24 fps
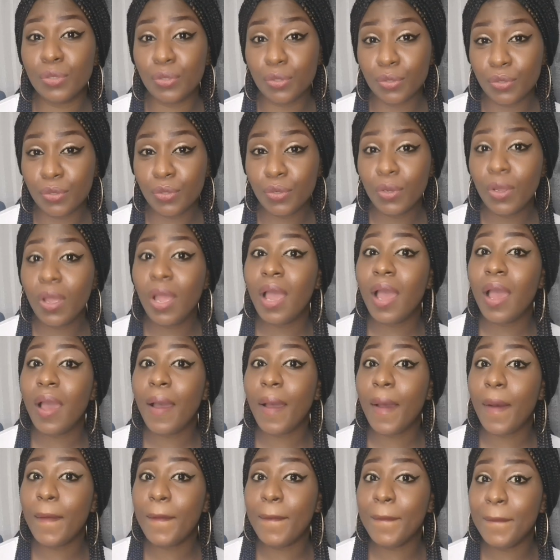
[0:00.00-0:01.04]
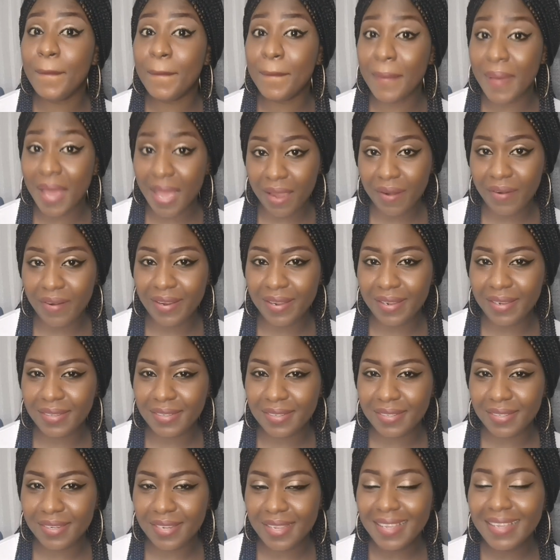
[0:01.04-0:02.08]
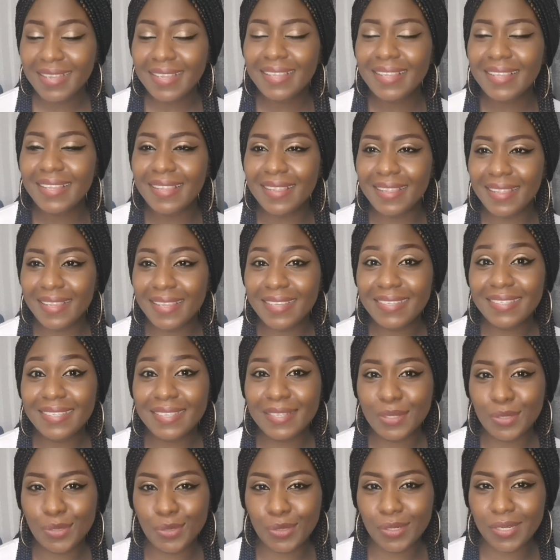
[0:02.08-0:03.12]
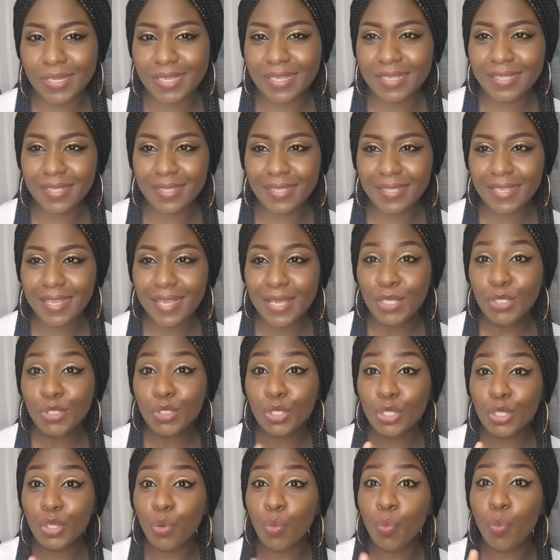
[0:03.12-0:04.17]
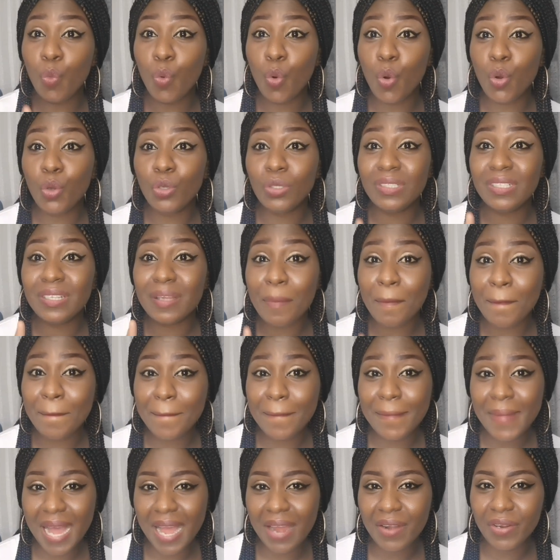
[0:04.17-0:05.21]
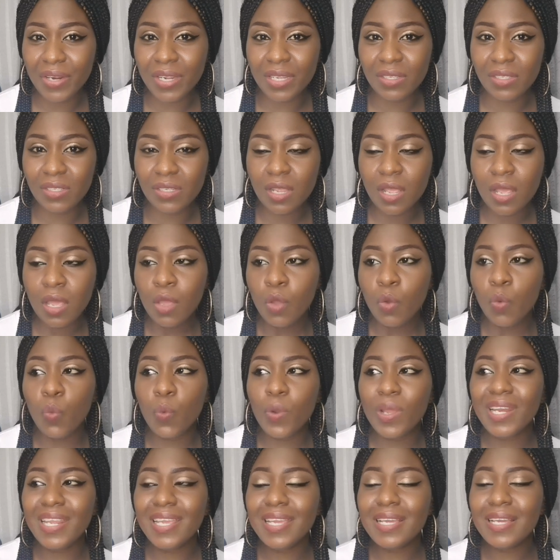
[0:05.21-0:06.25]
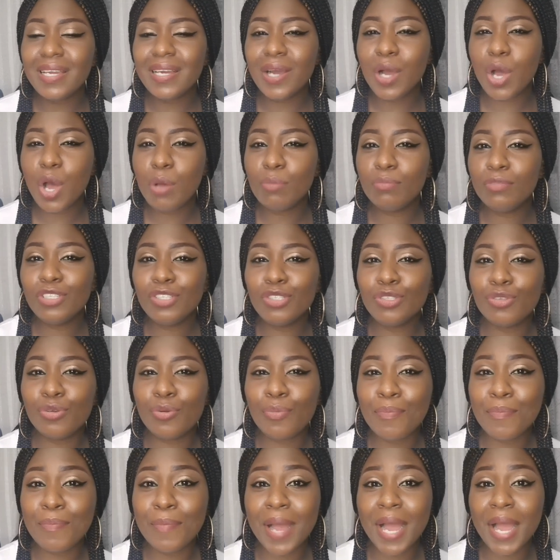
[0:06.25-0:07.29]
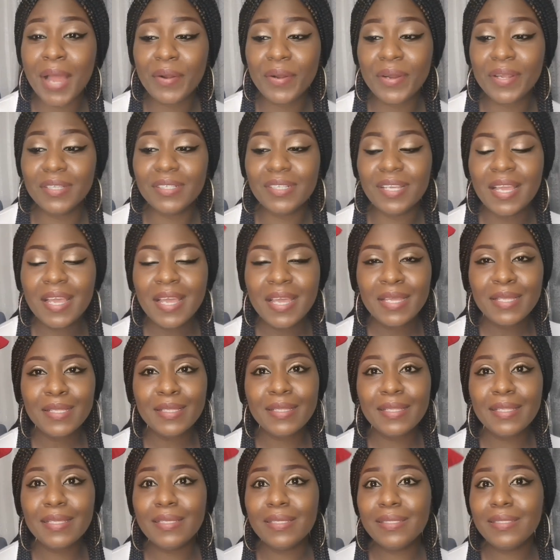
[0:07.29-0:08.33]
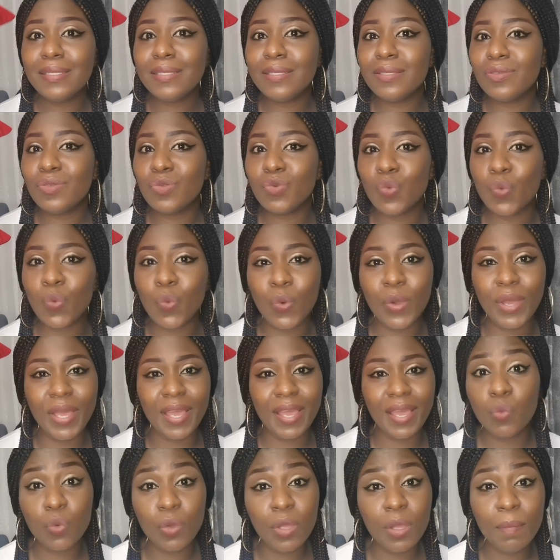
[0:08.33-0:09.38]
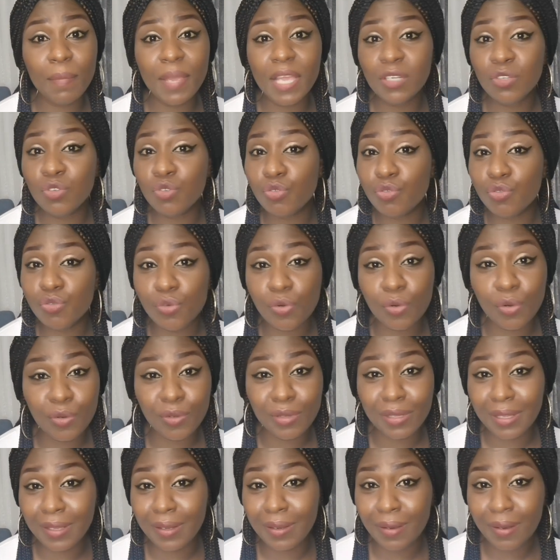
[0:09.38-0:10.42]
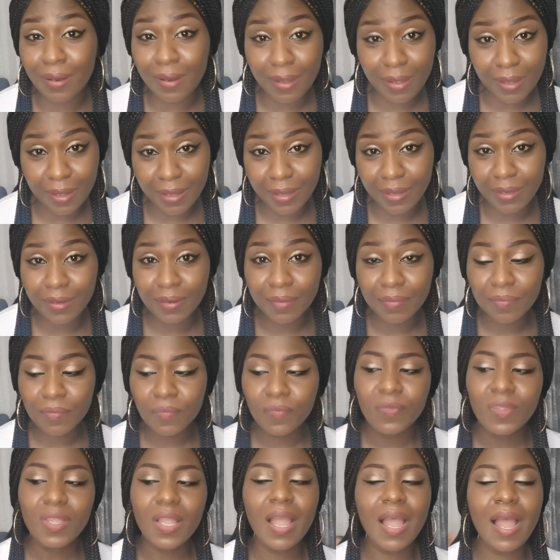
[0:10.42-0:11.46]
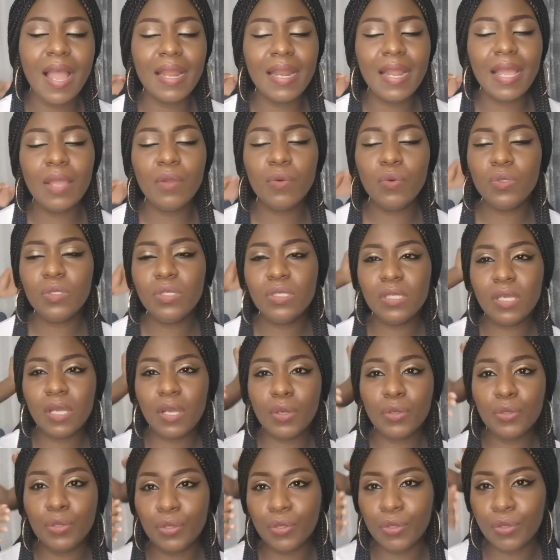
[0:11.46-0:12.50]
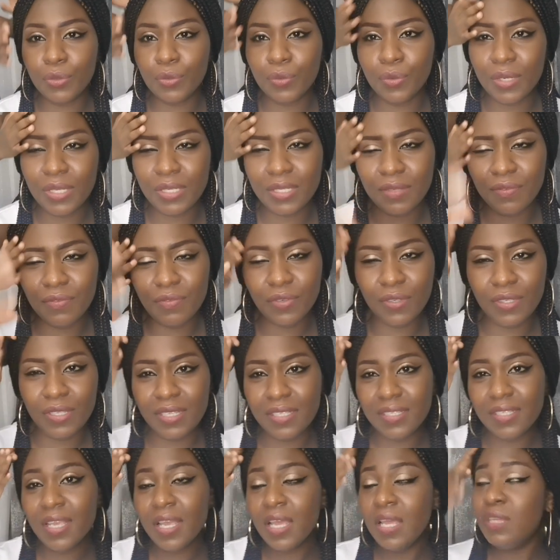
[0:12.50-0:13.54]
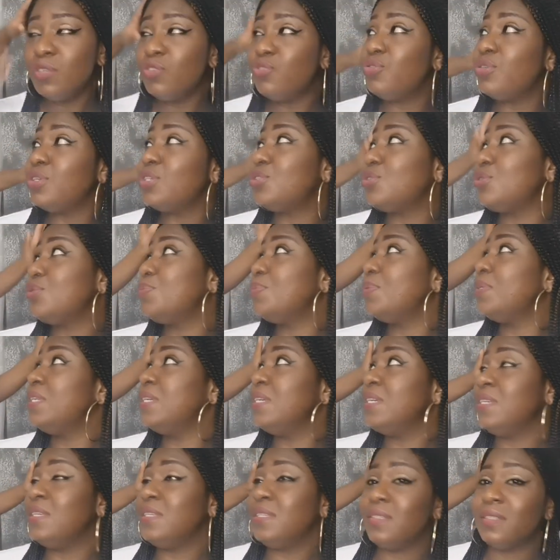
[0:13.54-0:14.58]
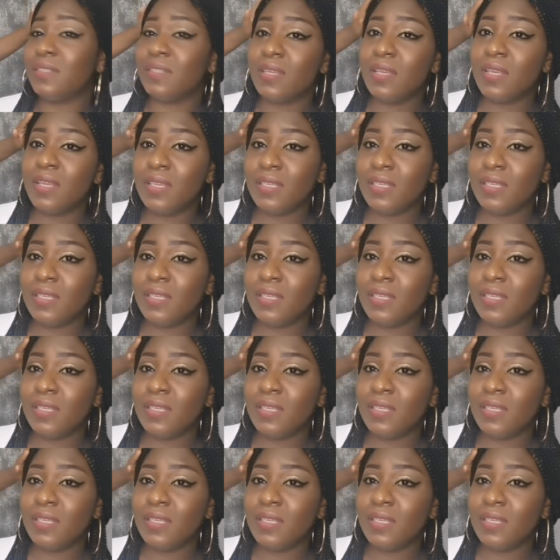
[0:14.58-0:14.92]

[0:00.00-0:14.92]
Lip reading: to marriage, listen to this, to the word marriage. When it comes to marriage, this is where women draw the line. And I will tell you the reason for this. Treasure, please,